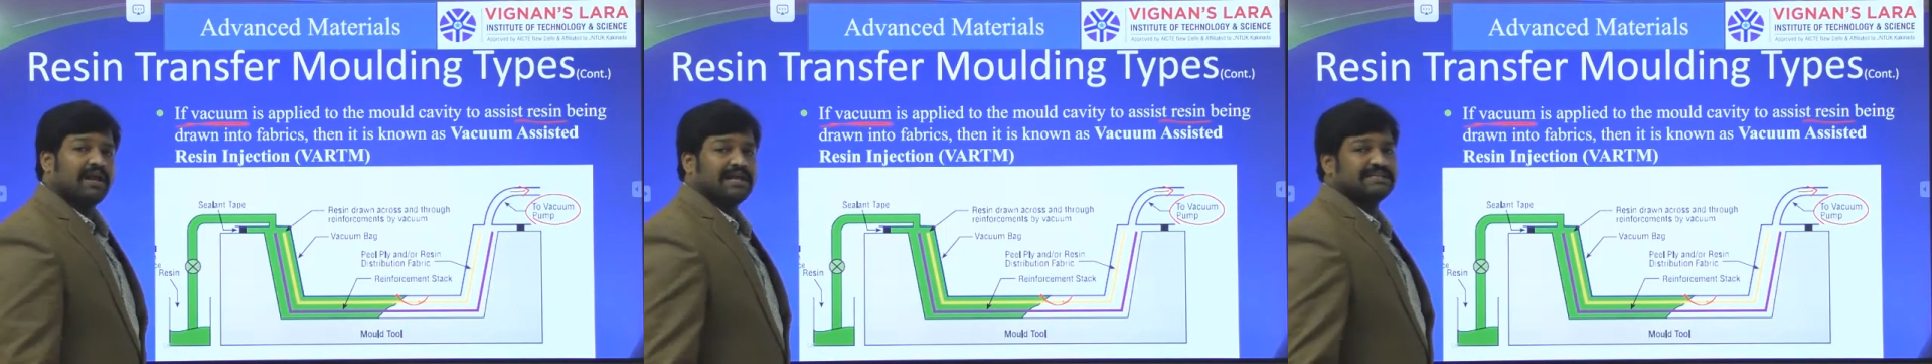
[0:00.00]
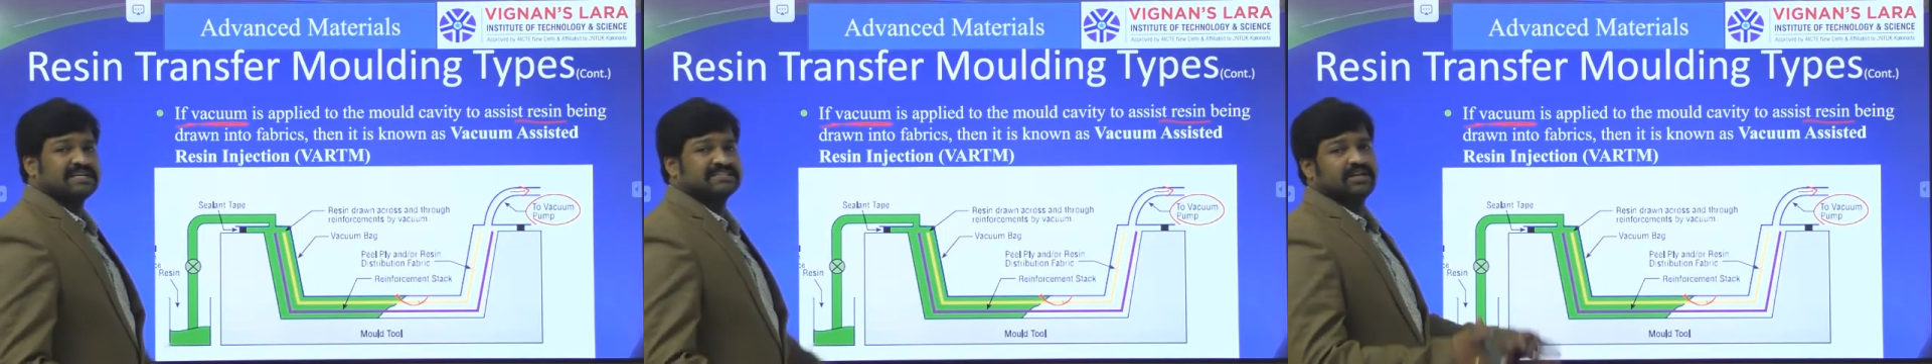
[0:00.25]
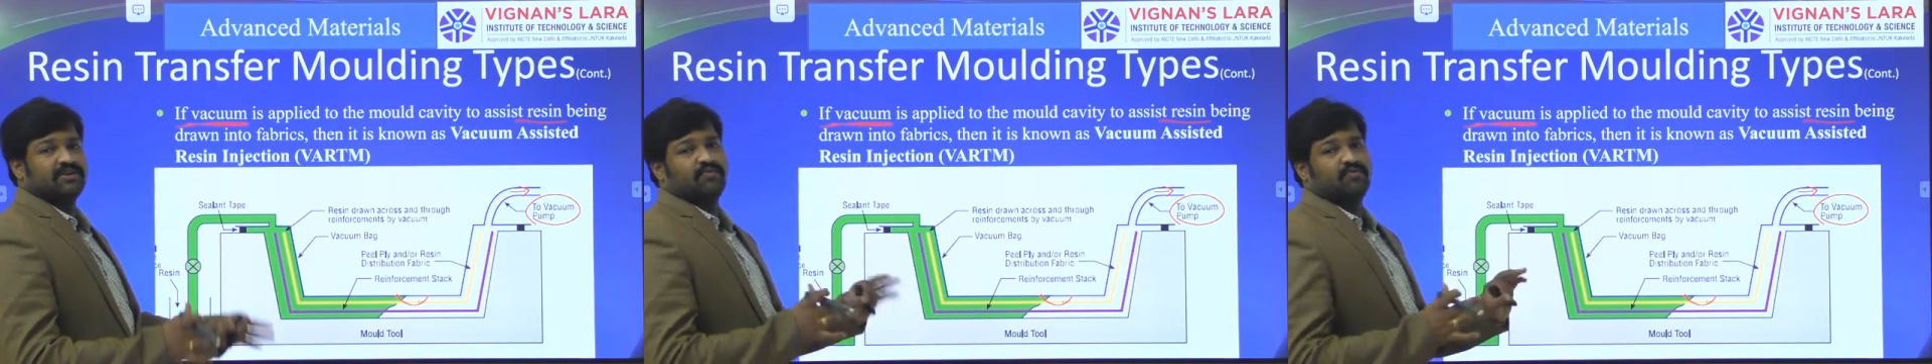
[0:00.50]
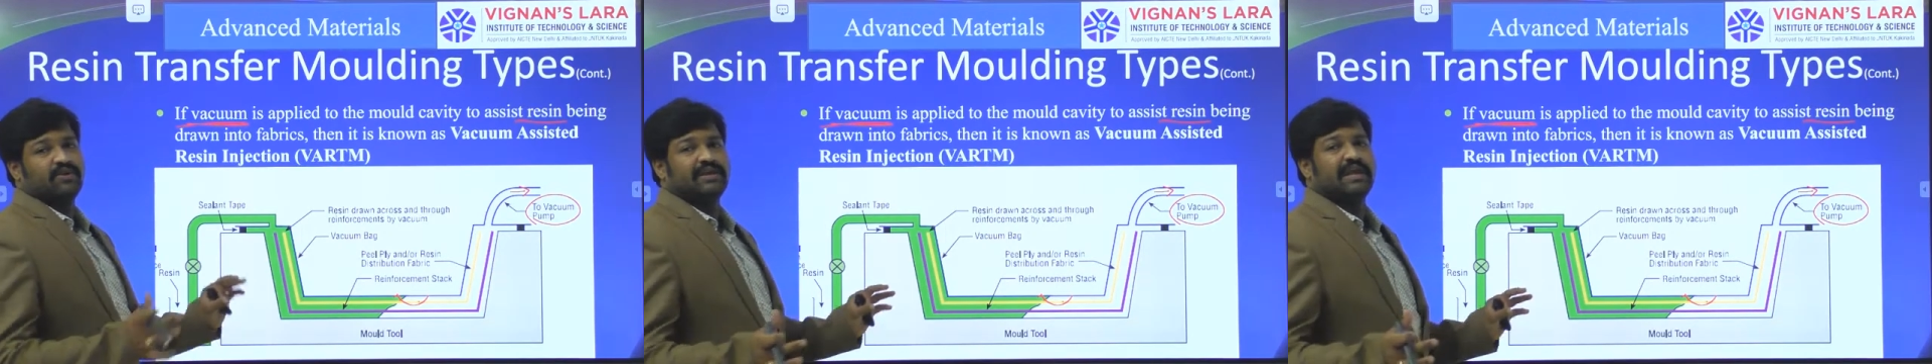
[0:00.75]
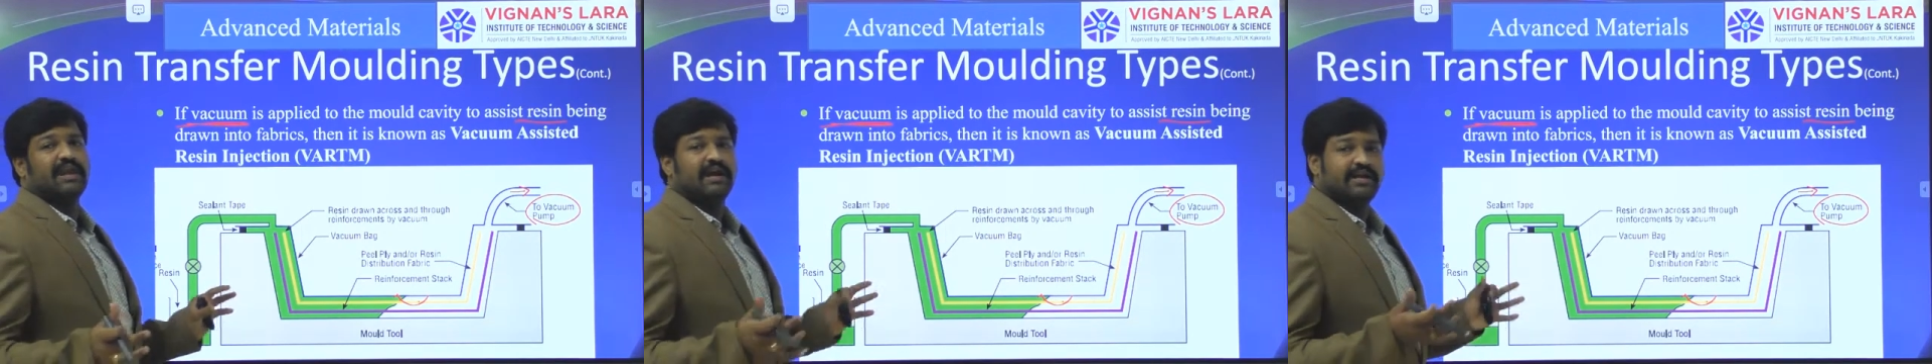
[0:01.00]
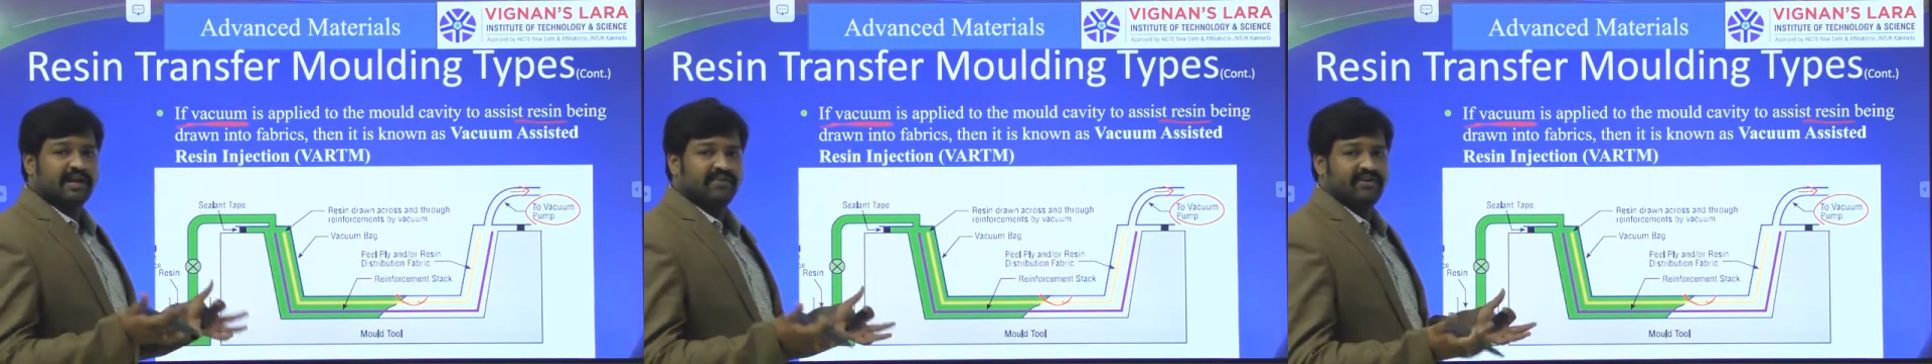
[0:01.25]
ejection we can
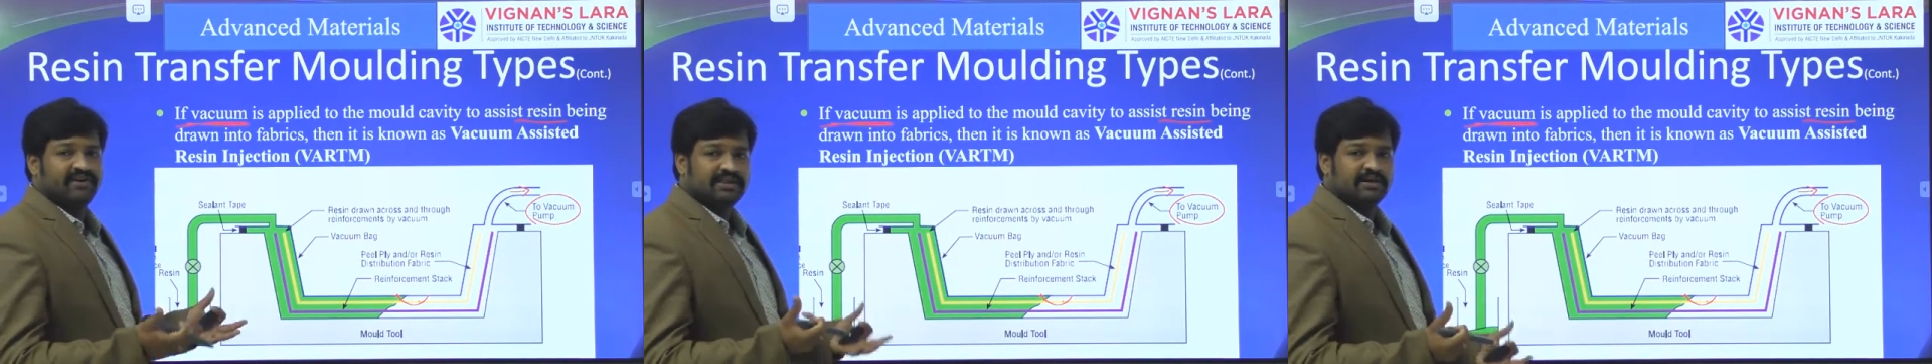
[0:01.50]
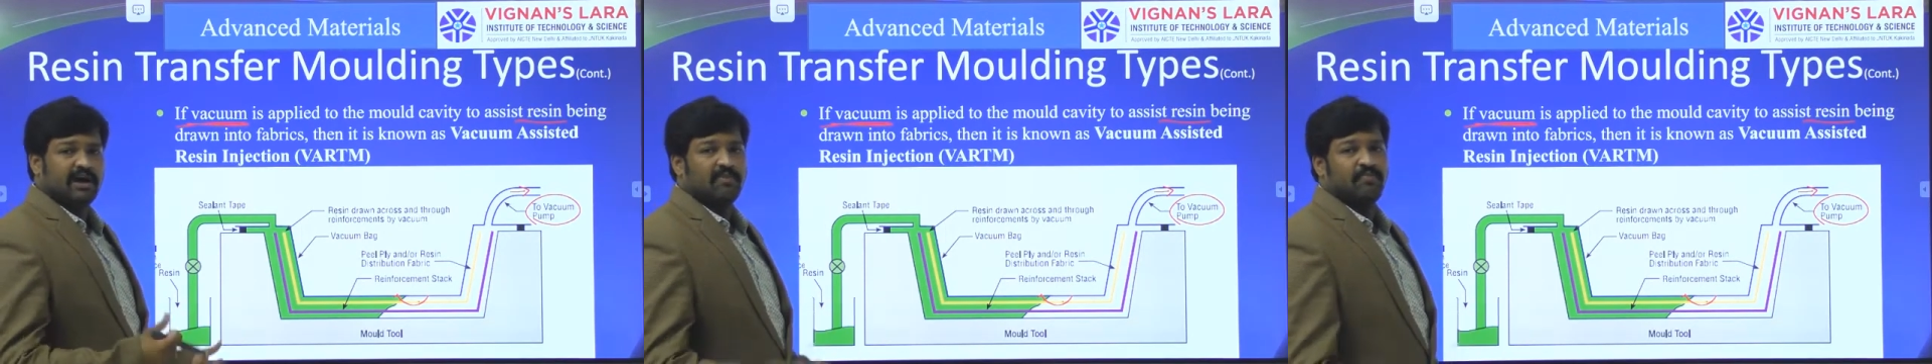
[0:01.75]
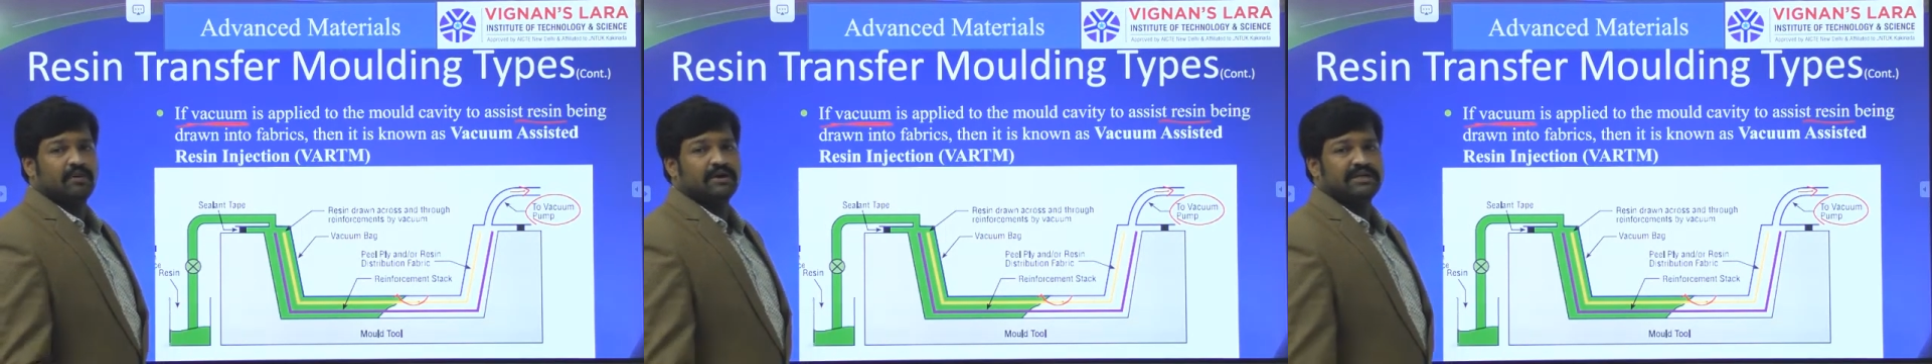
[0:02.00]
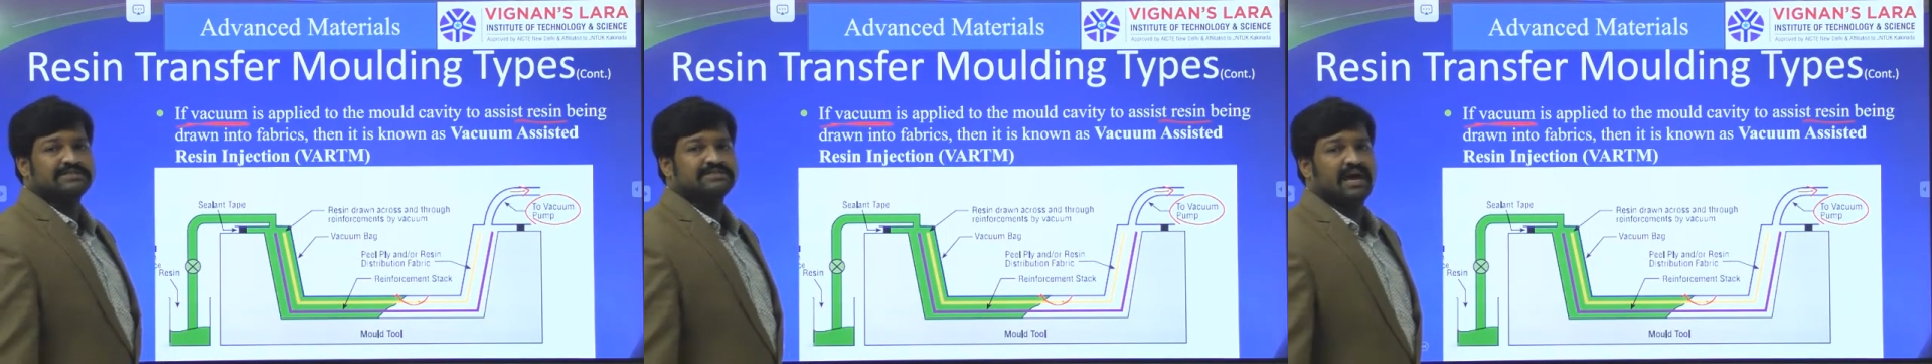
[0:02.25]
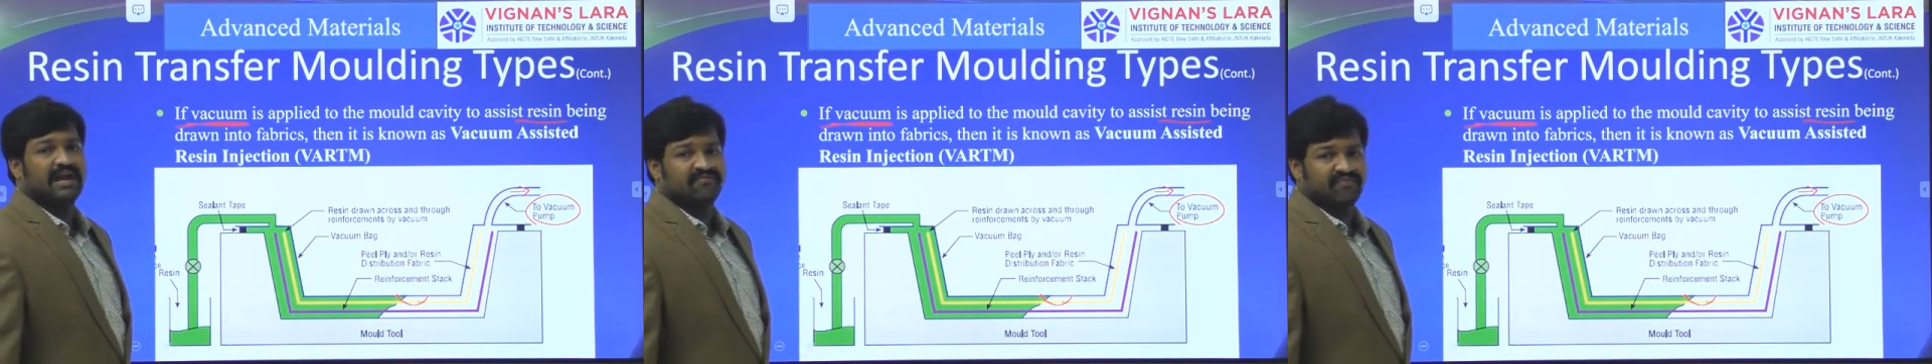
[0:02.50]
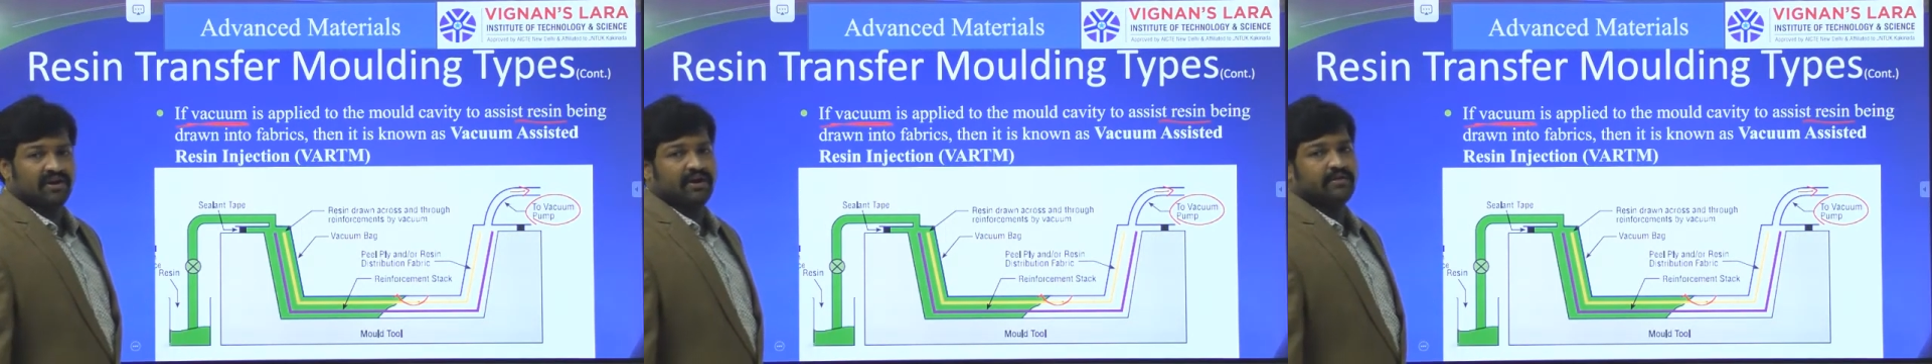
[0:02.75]
identify the component is
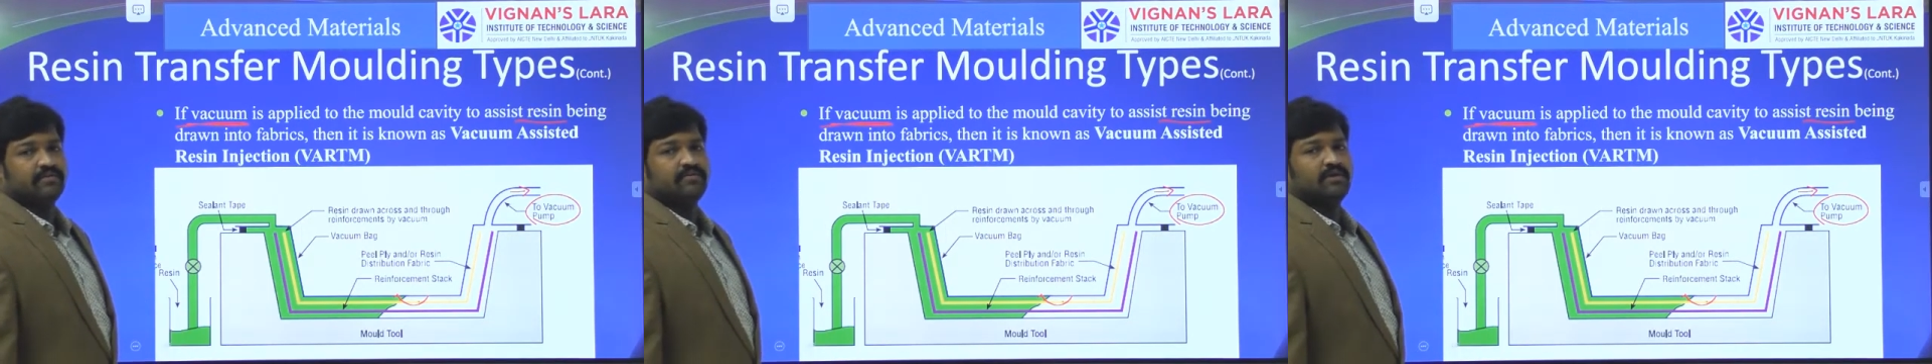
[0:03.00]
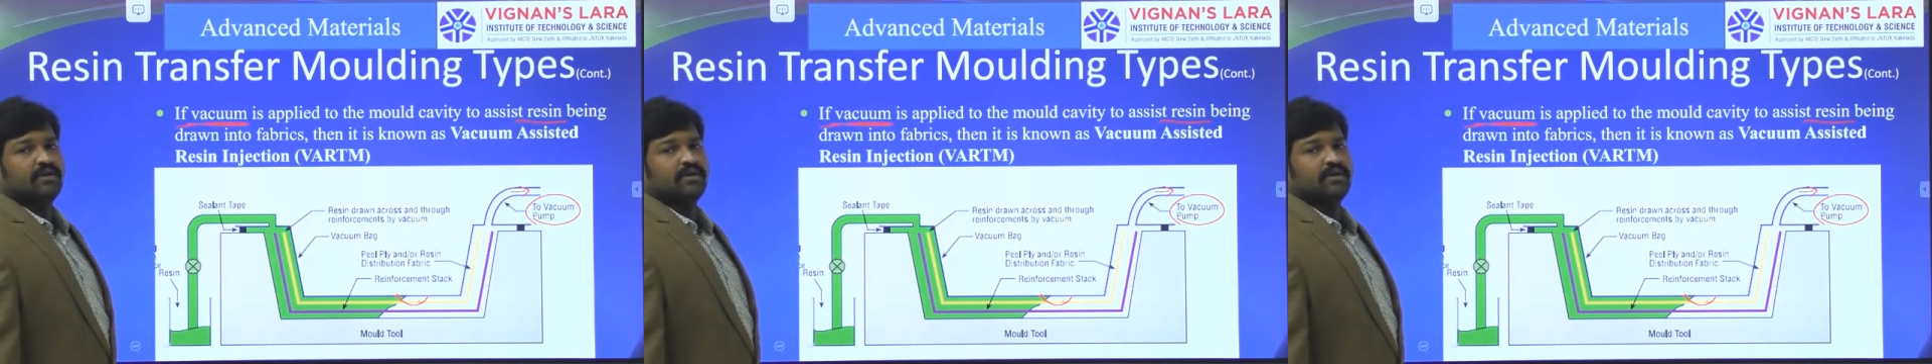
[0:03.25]
unfilled.